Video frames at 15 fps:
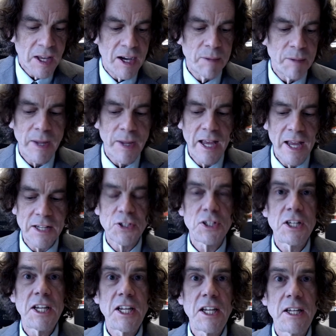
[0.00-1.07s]
and
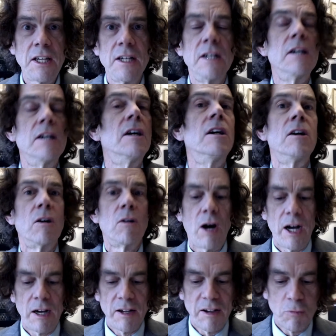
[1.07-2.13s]
she
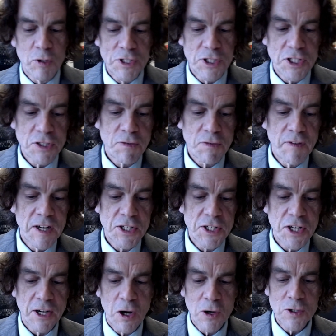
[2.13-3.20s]
was just
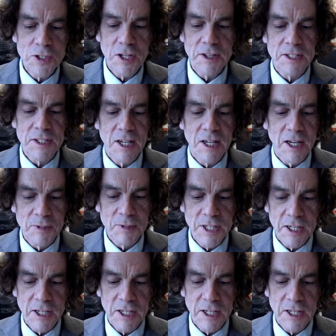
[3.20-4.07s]
finishing hers at the time,